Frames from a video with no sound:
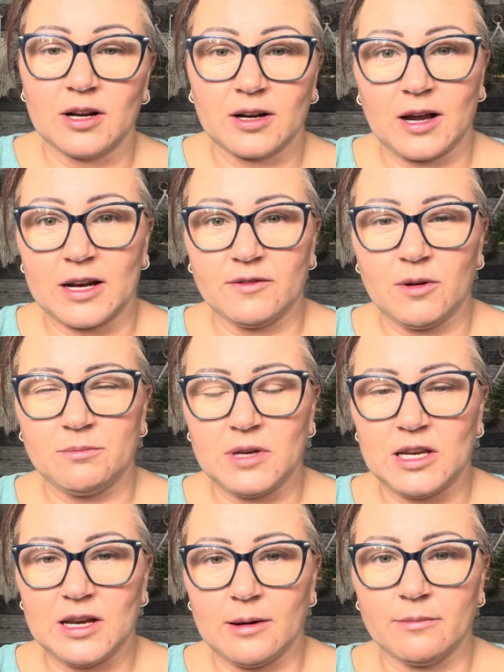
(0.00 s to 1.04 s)
kind of a
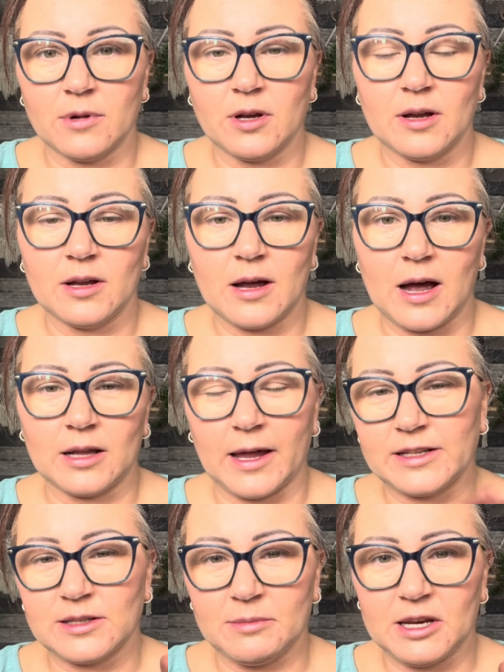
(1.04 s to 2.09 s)
medium, a light
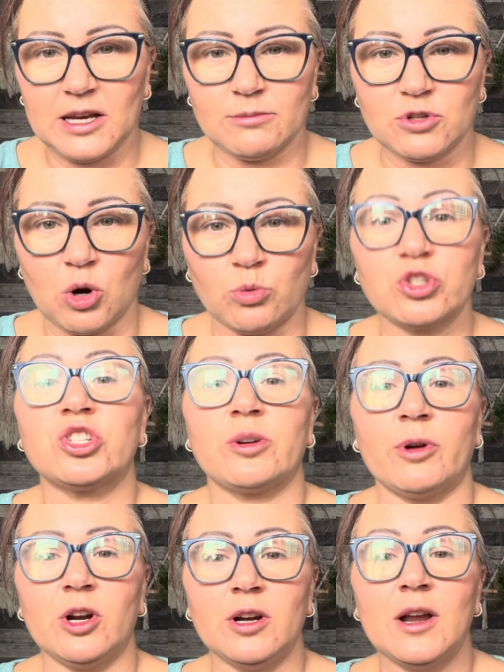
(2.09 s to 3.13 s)
to medium tone
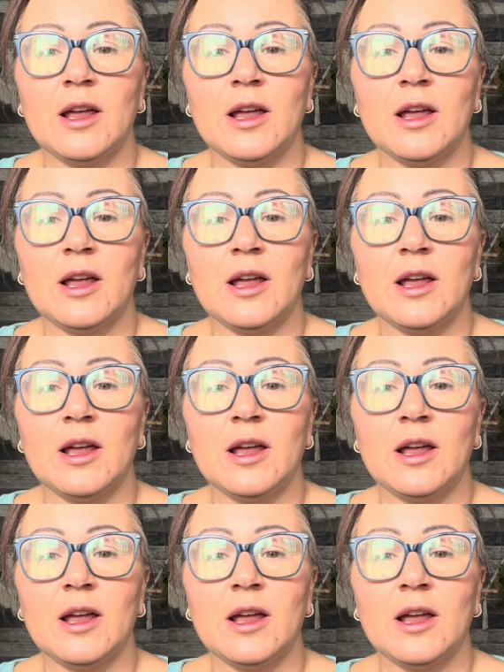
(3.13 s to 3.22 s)
shimmer.